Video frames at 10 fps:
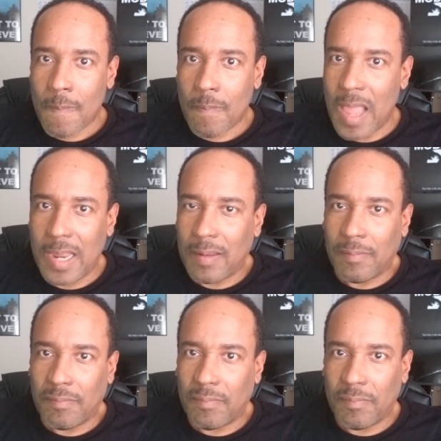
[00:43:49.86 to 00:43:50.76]
like
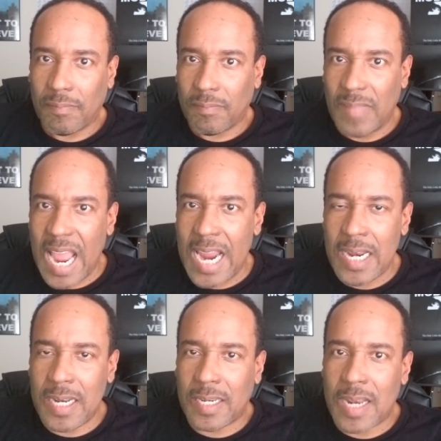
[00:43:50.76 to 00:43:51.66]

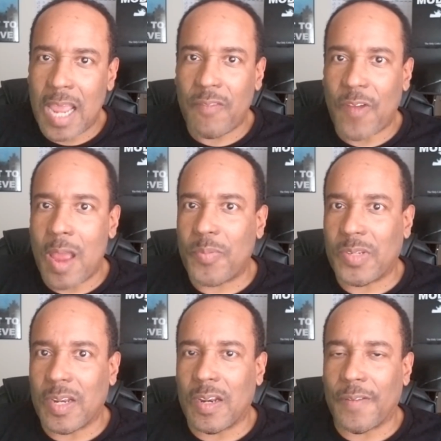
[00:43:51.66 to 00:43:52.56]
90 to
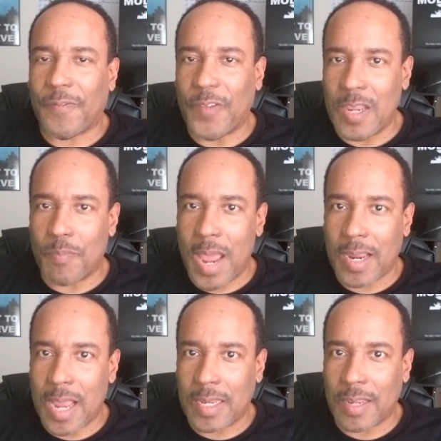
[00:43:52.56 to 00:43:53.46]
95% of the
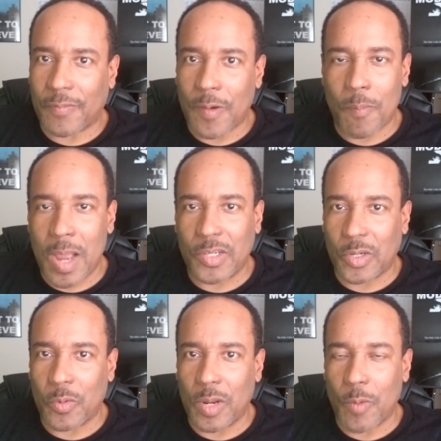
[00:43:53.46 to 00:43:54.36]
feedback I get from my
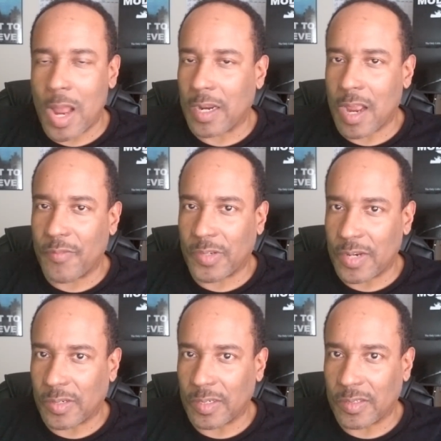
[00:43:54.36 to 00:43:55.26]
show, The Erotic
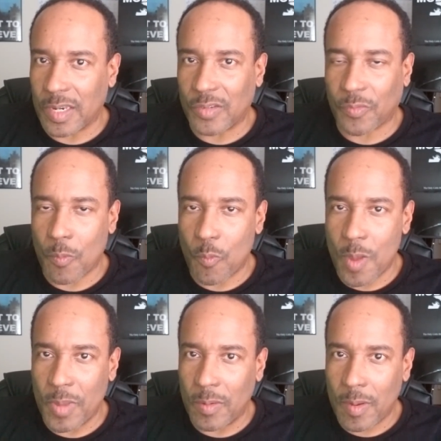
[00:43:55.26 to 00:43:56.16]
Conversationalist, is from
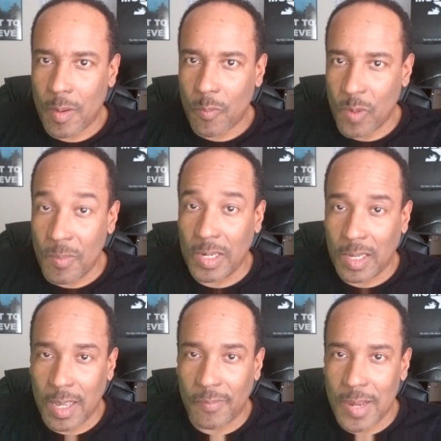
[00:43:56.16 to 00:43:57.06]
women. Women
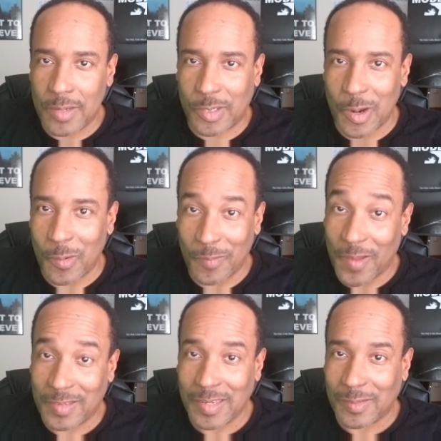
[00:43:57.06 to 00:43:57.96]
love that show, if
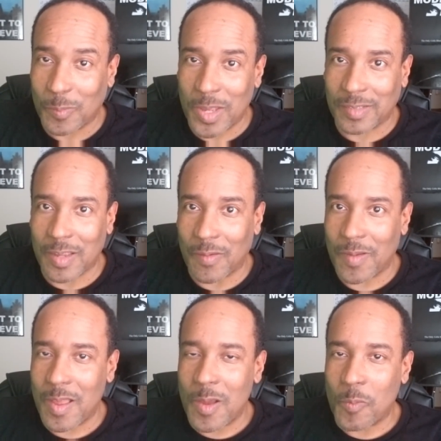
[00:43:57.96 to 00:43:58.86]
I say so myself.
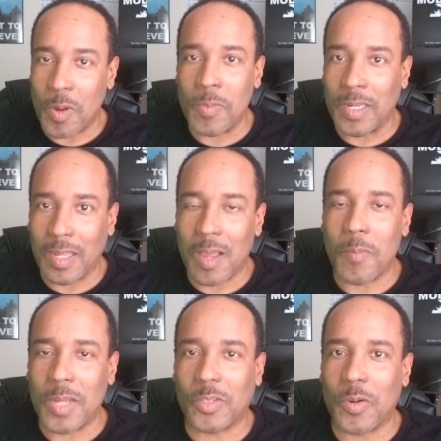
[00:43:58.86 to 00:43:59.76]
Women love
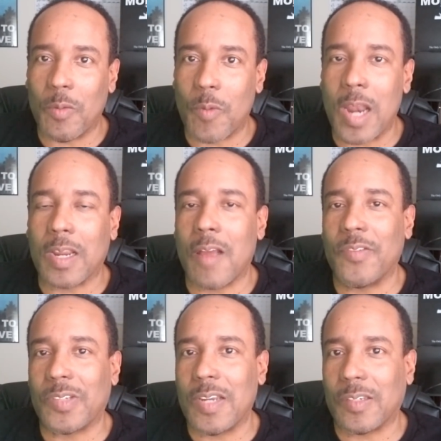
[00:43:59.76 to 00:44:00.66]
my show, The Erotic
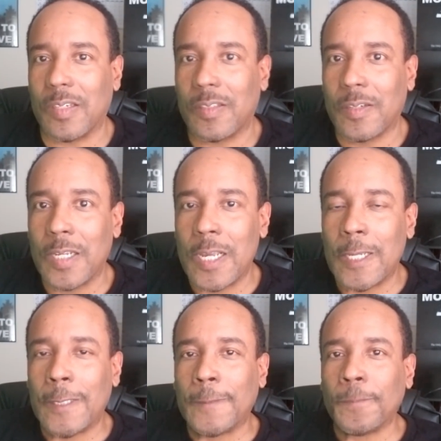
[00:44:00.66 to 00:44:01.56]
Conversations.
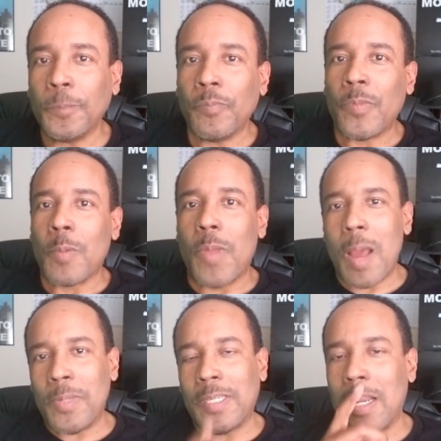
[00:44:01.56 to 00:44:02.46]
But
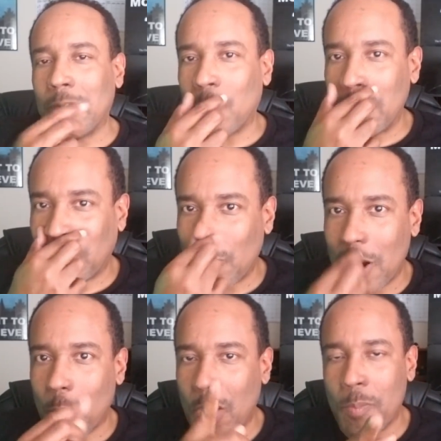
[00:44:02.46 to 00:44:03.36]
going to tell this one
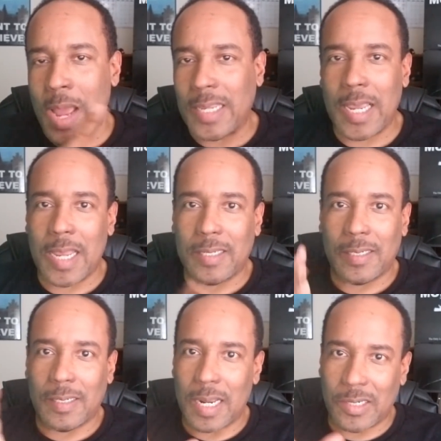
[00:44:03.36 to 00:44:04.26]
story, one of my
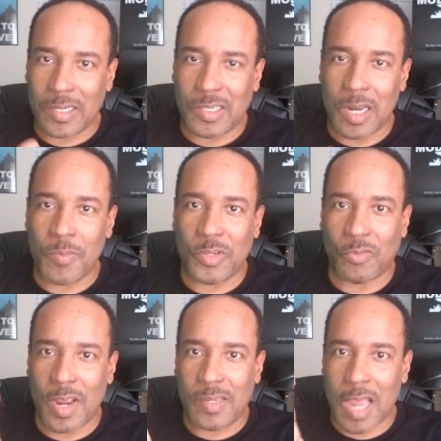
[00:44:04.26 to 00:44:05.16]
guests, that just
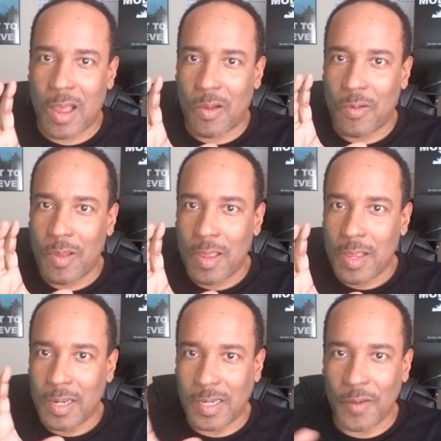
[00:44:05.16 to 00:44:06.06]
demonstrates how
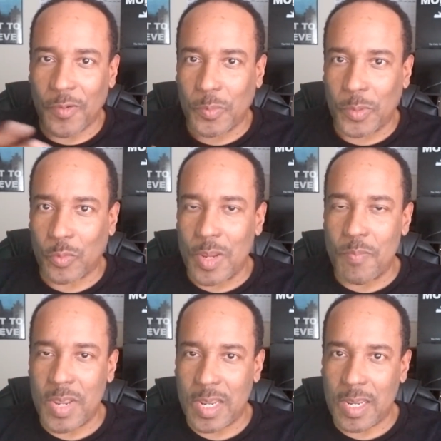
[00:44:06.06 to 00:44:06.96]
the difference between
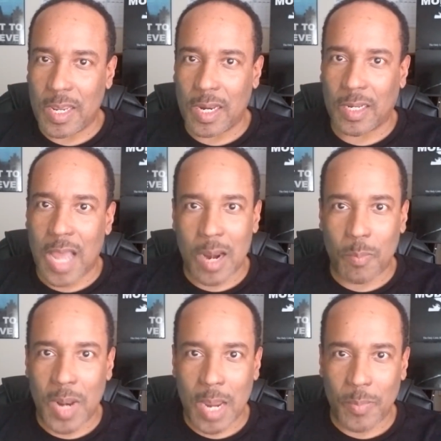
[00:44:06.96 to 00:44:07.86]
me and a lot of
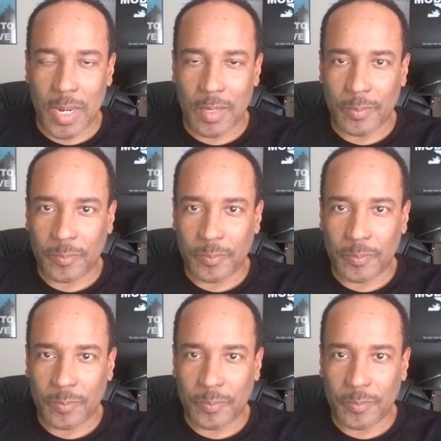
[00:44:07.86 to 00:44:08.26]
black men.